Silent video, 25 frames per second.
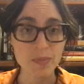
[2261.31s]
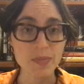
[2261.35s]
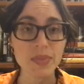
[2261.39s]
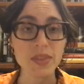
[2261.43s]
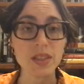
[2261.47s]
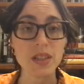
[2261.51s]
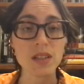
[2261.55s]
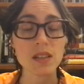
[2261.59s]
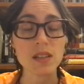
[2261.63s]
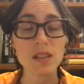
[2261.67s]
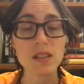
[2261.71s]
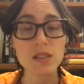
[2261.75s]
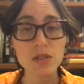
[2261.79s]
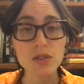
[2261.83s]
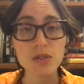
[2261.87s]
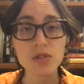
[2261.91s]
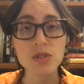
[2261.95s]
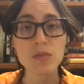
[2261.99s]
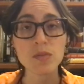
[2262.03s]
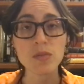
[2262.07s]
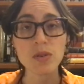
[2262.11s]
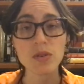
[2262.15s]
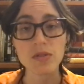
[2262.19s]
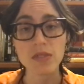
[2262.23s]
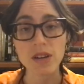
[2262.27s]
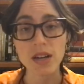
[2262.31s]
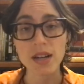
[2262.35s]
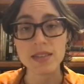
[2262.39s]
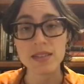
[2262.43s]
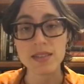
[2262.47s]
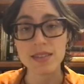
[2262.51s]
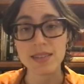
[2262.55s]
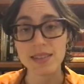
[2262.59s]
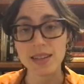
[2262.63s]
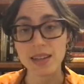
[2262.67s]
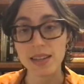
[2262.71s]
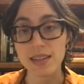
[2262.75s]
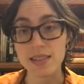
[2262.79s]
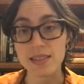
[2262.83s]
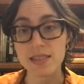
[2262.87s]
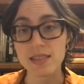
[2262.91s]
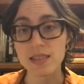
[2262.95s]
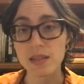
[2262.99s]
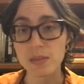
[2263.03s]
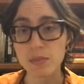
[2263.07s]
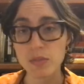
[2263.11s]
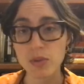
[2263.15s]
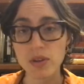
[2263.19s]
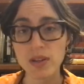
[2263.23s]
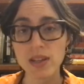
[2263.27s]
The conclusion provides a nice
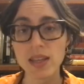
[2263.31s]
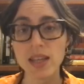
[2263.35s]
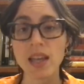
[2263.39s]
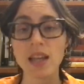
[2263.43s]
summary,